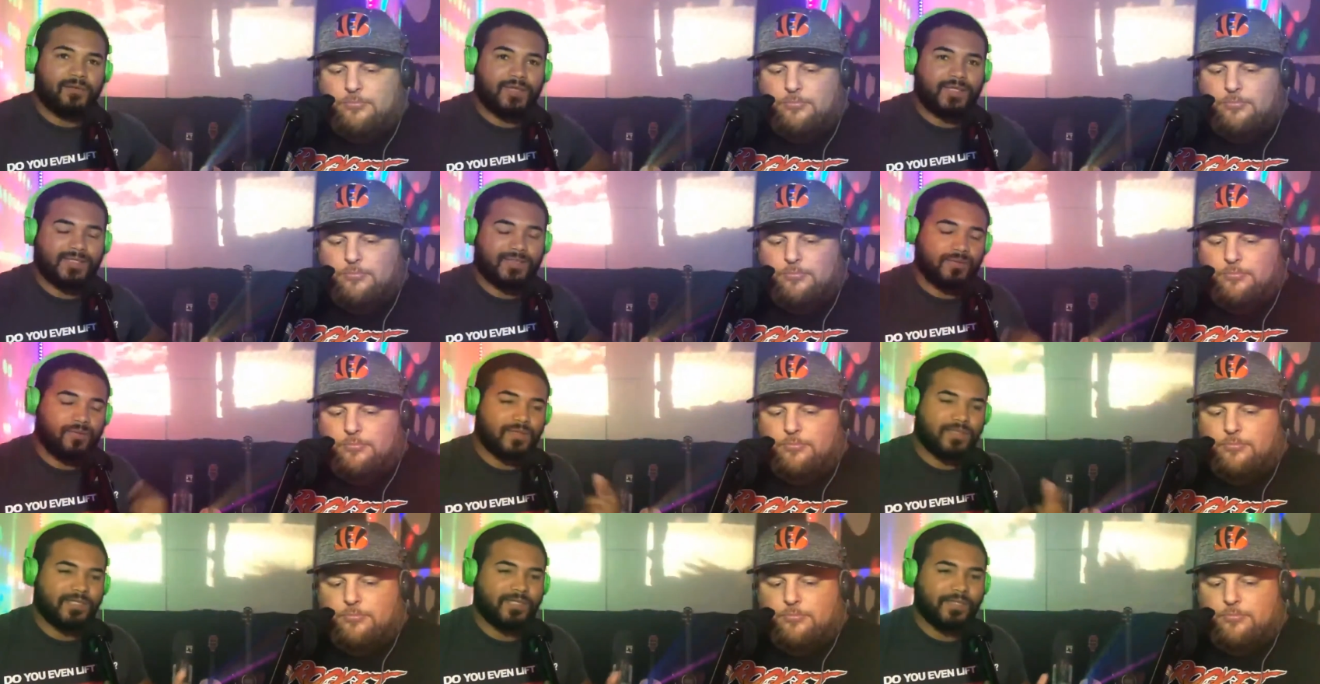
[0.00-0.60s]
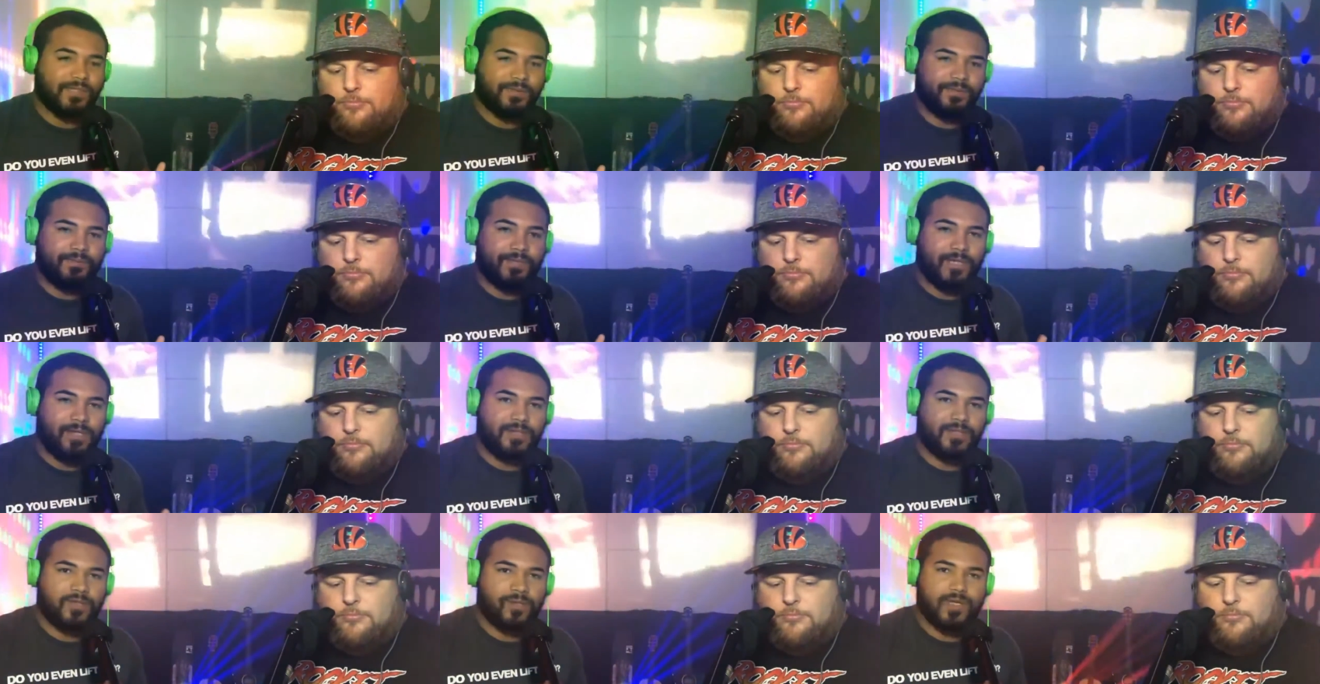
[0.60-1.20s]
Speaker 1: also was in
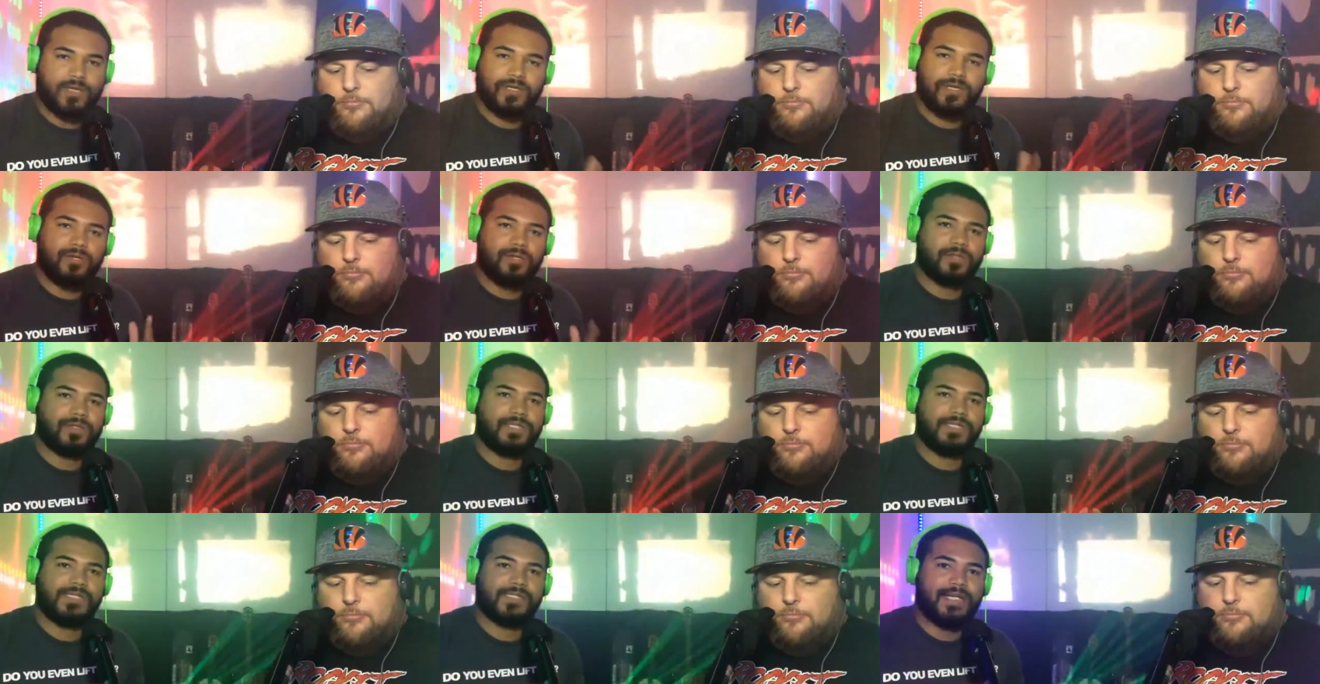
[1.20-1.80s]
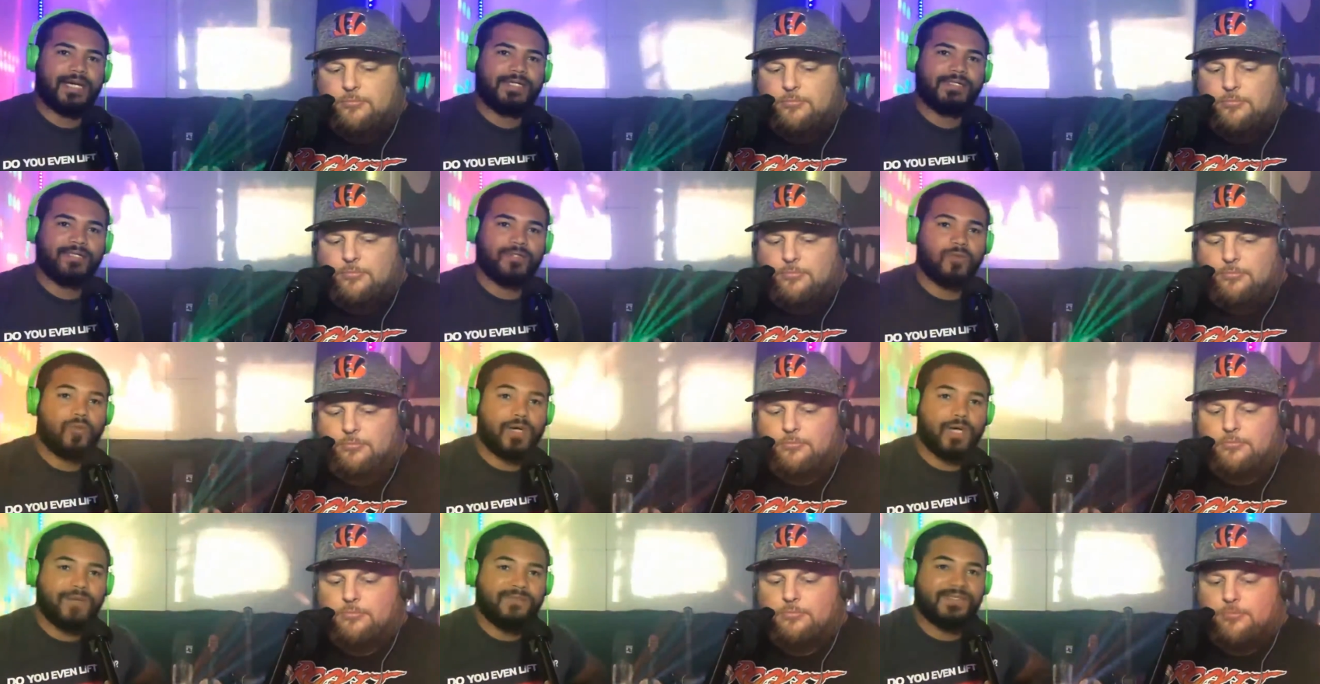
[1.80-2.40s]
Bellator, and currently signed to
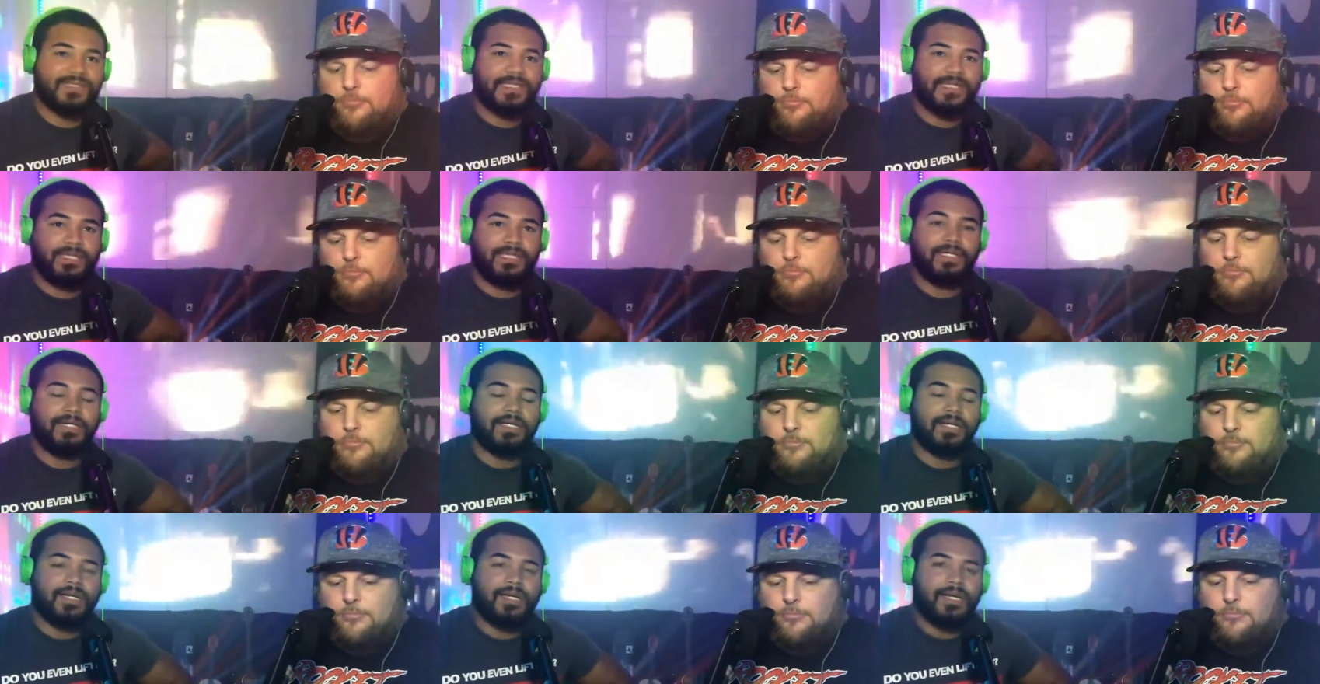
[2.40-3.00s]
ONE FC.